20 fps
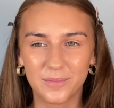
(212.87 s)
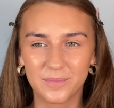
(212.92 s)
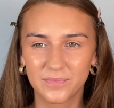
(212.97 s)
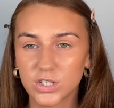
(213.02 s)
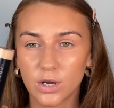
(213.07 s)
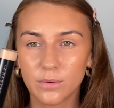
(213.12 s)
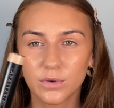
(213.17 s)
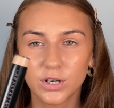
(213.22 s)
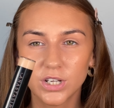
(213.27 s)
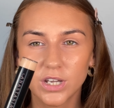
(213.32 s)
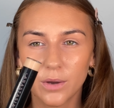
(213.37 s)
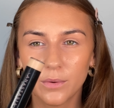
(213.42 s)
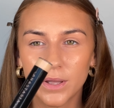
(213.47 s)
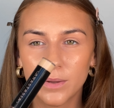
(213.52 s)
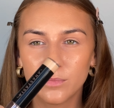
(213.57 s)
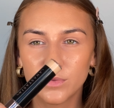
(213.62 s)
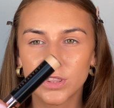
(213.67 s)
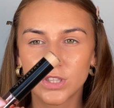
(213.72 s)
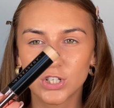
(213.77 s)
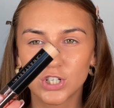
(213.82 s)
So I'm going to go in
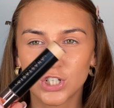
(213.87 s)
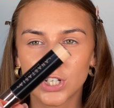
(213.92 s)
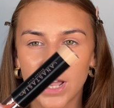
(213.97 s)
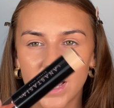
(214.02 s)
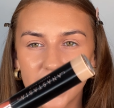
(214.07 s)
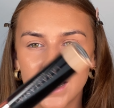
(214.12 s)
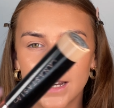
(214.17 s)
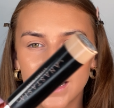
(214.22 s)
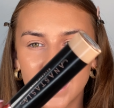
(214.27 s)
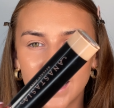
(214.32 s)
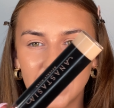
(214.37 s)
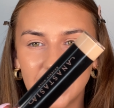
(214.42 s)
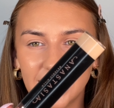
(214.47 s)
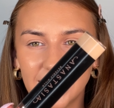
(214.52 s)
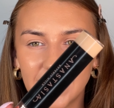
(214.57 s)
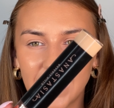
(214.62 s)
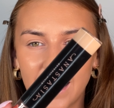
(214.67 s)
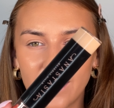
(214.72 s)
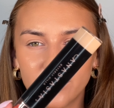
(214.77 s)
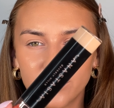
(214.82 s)
with the shade
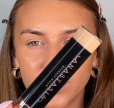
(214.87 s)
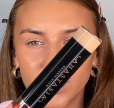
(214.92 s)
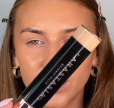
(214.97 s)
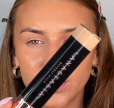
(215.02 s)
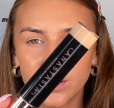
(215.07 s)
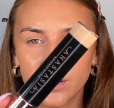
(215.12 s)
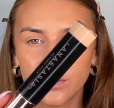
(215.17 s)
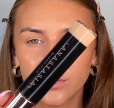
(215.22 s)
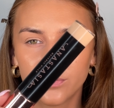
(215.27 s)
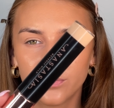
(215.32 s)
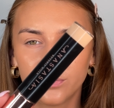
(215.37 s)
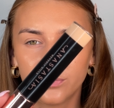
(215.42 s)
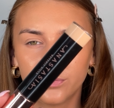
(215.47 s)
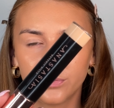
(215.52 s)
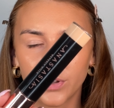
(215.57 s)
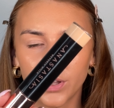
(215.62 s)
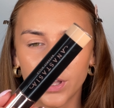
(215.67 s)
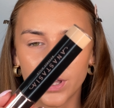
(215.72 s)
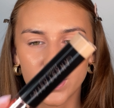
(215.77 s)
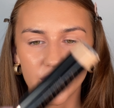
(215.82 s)
11
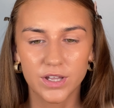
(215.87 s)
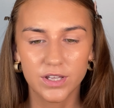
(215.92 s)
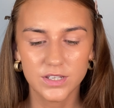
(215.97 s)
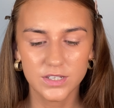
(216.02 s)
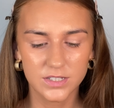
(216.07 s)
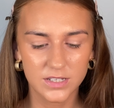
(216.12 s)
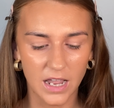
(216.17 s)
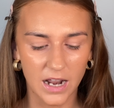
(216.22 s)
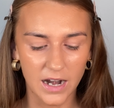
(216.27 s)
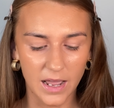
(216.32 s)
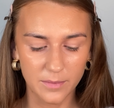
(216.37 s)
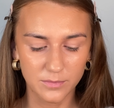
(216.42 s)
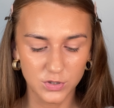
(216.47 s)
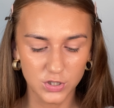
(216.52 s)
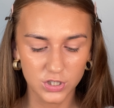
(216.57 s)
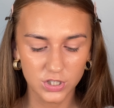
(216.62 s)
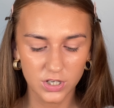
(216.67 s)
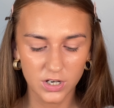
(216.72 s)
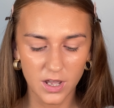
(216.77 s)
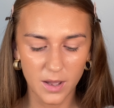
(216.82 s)
first, and I'm
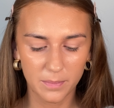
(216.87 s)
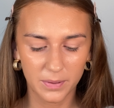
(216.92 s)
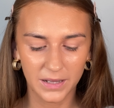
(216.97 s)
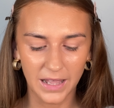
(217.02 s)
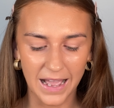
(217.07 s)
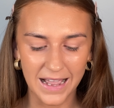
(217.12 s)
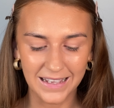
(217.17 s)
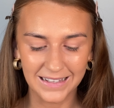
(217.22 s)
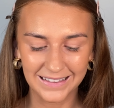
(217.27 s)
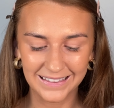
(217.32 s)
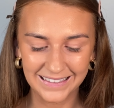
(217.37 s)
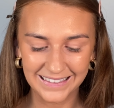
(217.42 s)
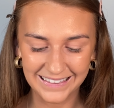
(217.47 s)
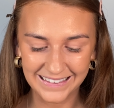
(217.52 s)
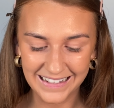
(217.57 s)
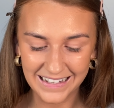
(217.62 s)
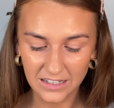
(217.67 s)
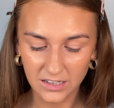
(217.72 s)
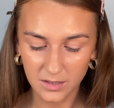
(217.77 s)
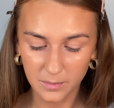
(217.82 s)
just going to apply a
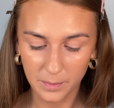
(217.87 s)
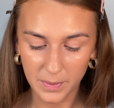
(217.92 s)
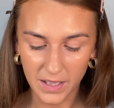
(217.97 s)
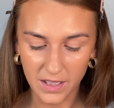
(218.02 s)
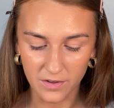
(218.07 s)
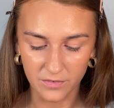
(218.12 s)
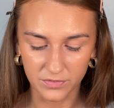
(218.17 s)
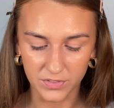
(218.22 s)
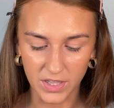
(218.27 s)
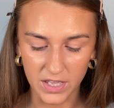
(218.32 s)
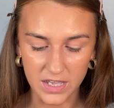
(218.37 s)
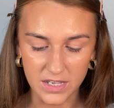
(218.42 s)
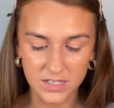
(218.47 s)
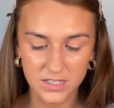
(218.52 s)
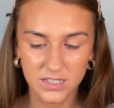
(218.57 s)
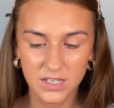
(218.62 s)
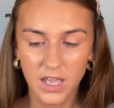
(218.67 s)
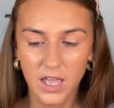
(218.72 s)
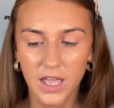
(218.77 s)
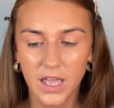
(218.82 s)
little bit of
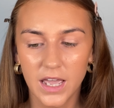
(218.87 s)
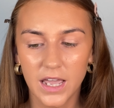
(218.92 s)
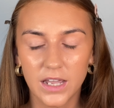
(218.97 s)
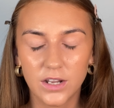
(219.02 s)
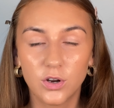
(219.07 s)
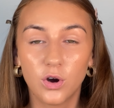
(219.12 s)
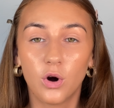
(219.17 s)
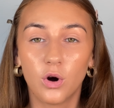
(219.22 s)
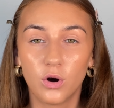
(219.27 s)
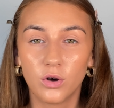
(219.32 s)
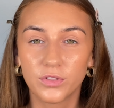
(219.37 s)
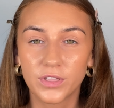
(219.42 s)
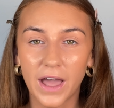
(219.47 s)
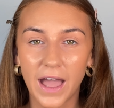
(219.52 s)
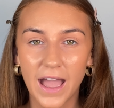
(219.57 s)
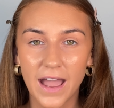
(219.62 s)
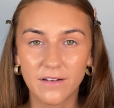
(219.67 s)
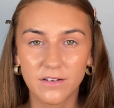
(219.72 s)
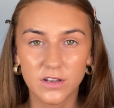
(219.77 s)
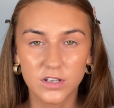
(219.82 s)
this in all the
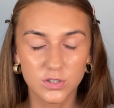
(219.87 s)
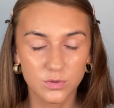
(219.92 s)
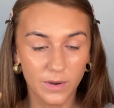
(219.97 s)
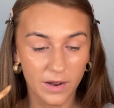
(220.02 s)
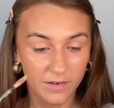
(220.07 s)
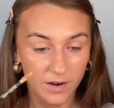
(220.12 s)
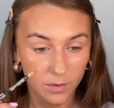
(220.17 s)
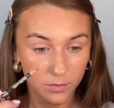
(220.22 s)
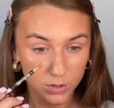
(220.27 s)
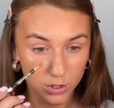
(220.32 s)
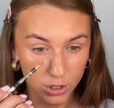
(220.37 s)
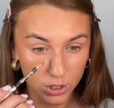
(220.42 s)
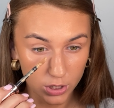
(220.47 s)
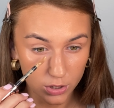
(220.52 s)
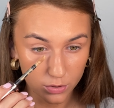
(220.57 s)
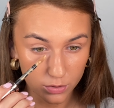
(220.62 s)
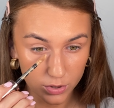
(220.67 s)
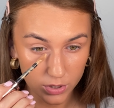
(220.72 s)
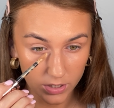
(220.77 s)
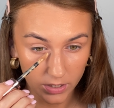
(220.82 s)
areas where I would
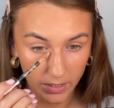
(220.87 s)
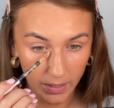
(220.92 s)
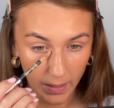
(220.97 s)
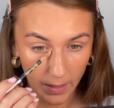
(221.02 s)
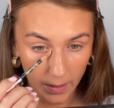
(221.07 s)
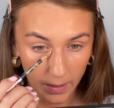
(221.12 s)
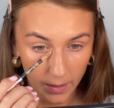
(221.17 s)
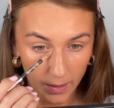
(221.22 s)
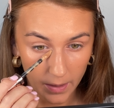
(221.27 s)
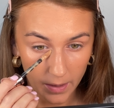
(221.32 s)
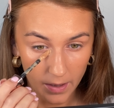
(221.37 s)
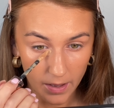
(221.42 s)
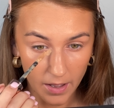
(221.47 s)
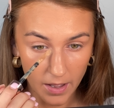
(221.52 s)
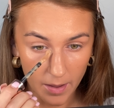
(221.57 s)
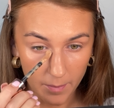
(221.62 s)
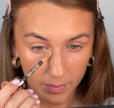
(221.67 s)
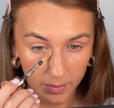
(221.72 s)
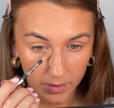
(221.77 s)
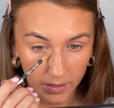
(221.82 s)
usually
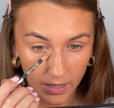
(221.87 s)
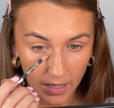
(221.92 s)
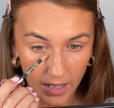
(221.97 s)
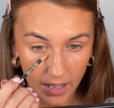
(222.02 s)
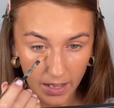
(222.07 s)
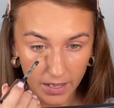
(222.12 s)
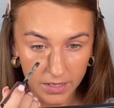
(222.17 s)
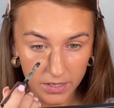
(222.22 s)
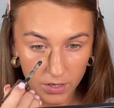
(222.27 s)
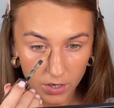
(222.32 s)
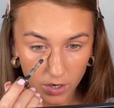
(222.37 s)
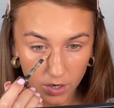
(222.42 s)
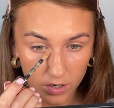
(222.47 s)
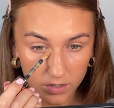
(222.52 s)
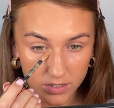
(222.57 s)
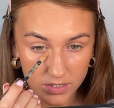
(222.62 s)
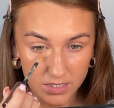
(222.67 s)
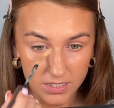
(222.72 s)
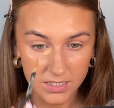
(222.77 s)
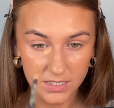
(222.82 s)
apply
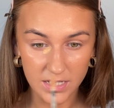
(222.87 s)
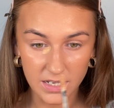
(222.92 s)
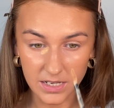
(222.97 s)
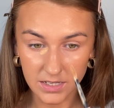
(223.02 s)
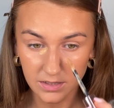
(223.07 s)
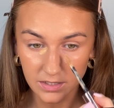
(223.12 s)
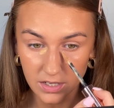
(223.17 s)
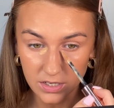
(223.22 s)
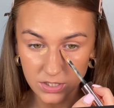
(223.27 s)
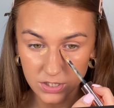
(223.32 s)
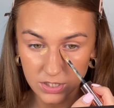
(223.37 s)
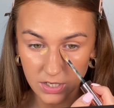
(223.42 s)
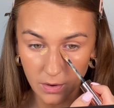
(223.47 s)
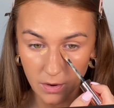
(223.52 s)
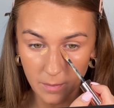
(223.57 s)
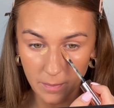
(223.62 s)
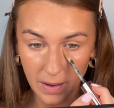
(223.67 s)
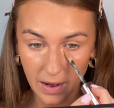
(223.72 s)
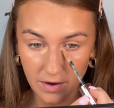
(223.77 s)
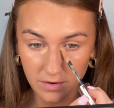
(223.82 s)
concealer. So
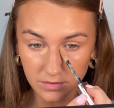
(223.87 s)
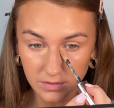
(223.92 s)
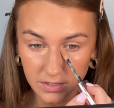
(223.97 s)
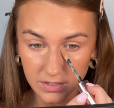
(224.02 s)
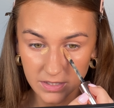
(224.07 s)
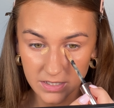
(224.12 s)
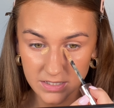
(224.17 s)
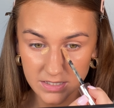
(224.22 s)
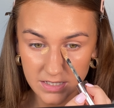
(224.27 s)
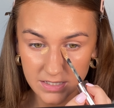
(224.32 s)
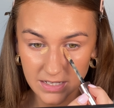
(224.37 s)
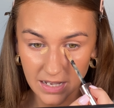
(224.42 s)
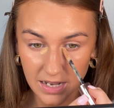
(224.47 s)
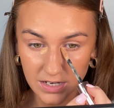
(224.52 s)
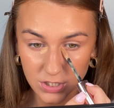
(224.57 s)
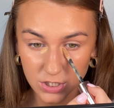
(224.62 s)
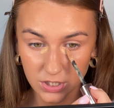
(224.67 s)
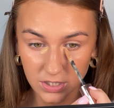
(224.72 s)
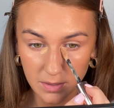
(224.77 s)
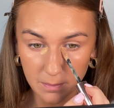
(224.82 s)
apparently this is
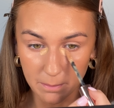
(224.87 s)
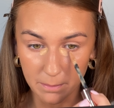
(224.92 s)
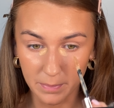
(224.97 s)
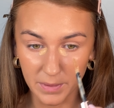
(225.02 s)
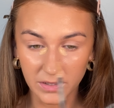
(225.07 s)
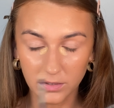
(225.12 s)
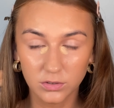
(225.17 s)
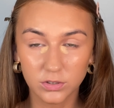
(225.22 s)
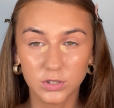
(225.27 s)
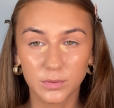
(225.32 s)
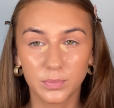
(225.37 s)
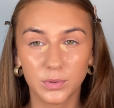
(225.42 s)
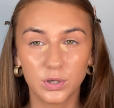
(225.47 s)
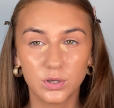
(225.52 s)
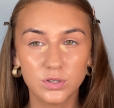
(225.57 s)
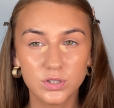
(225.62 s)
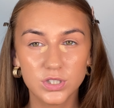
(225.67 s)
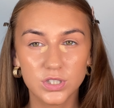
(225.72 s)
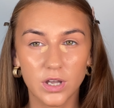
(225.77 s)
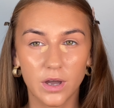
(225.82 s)
actually
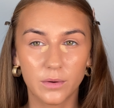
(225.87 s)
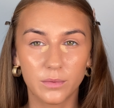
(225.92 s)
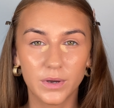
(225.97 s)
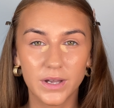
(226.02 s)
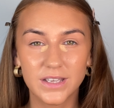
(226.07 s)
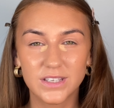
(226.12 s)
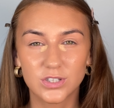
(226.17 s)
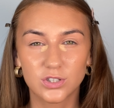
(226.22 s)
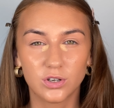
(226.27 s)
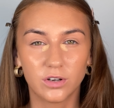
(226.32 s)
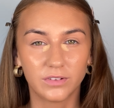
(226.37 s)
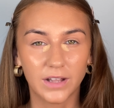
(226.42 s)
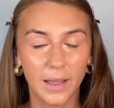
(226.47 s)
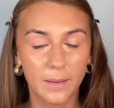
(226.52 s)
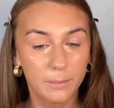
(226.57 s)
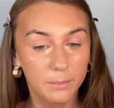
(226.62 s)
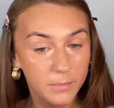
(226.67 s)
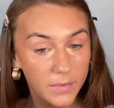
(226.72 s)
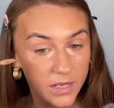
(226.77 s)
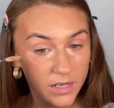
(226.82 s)
buildable, so it's sort of like
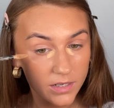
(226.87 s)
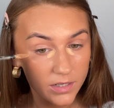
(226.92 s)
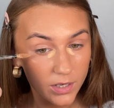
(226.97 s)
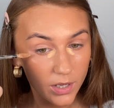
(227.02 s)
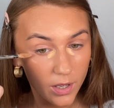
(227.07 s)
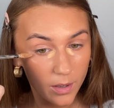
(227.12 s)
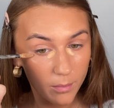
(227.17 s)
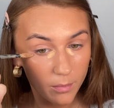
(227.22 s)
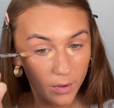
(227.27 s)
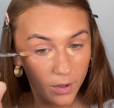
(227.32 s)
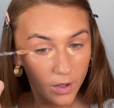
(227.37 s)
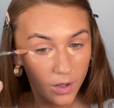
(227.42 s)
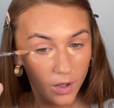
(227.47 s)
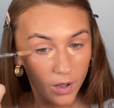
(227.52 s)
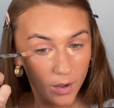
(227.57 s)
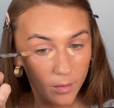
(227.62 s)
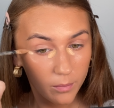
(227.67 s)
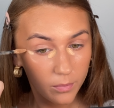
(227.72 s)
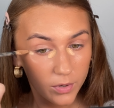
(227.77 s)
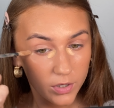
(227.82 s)
medium,
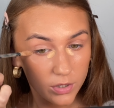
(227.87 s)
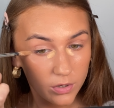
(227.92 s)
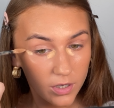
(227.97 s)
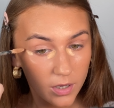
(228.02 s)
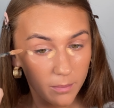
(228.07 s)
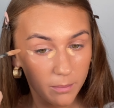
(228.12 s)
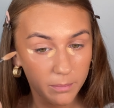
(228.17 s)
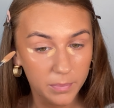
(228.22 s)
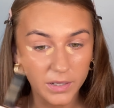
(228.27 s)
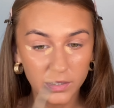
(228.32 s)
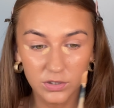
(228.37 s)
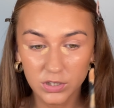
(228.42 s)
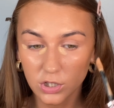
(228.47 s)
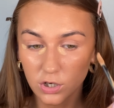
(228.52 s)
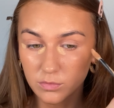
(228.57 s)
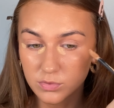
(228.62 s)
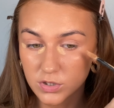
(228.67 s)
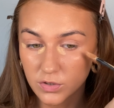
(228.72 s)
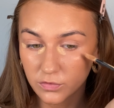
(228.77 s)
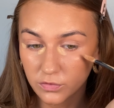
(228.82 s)
but you can build it
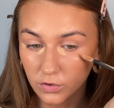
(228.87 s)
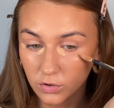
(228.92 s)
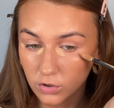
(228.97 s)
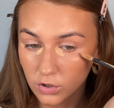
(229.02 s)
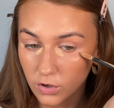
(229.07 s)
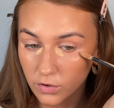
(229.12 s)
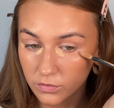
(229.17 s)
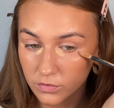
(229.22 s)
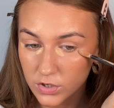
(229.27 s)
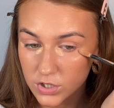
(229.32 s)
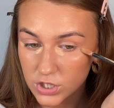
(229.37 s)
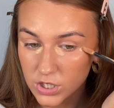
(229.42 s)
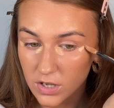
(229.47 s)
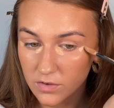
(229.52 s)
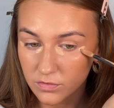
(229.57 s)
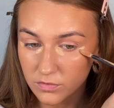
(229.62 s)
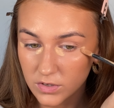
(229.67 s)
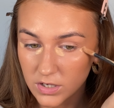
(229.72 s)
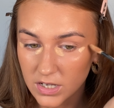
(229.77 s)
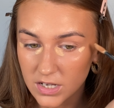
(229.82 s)
up to full coverage
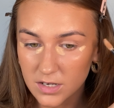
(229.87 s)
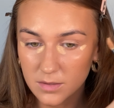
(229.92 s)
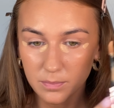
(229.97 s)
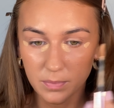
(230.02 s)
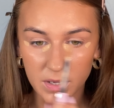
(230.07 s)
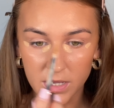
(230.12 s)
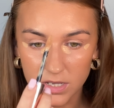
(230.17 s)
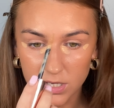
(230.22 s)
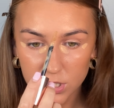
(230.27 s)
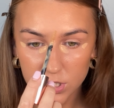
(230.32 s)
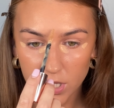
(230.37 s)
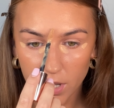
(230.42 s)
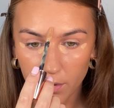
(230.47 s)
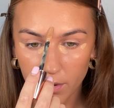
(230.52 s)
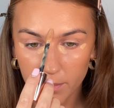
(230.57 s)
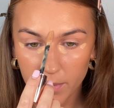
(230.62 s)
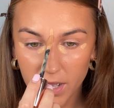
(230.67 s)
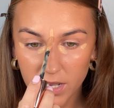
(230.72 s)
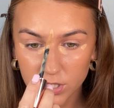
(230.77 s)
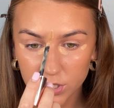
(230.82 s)
if need be. So
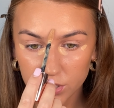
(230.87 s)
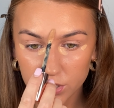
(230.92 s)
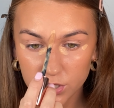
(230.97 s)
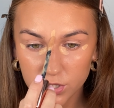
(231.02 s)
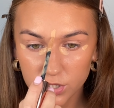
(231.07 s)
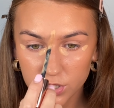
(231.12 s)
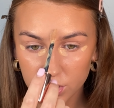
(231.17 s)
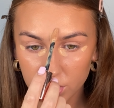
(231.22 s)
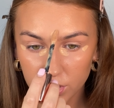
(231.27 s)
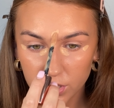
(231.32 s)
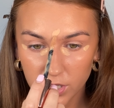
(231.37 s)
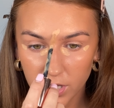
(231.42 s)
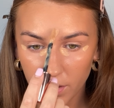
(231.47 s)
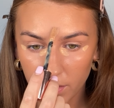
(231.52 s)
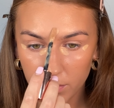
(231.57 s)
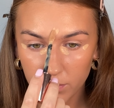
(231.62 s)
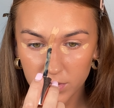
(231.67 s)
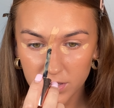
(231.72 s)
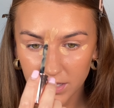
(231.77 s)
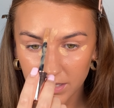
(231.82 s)
I'm actually just going to go
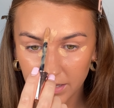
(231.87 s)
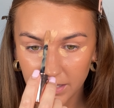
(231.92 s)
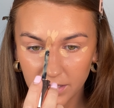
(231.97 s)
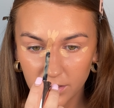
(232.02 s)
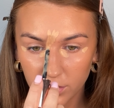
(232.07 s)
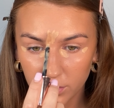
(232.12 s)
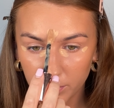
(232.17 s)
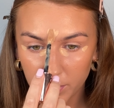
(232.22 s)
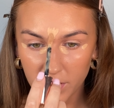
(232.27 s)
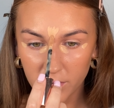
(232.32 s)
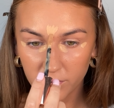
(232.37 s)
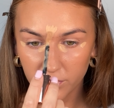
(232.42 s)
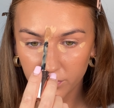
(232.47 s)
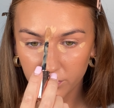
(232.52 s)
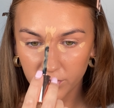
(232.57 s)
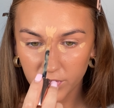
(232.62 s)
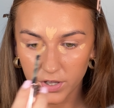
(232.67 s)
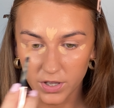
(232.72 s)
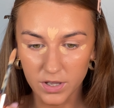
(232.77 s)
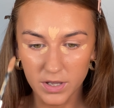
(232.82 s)
in with a little bit
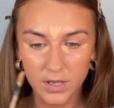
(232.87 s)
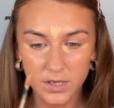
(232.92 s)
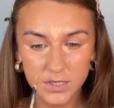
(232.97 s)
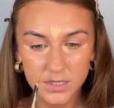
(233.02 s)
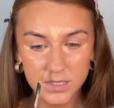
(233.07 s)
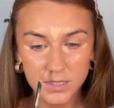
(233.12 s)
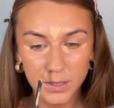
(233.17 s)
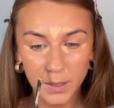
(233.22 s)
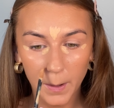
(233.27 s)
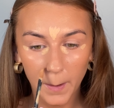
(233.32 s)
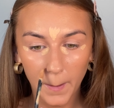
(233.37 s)
first,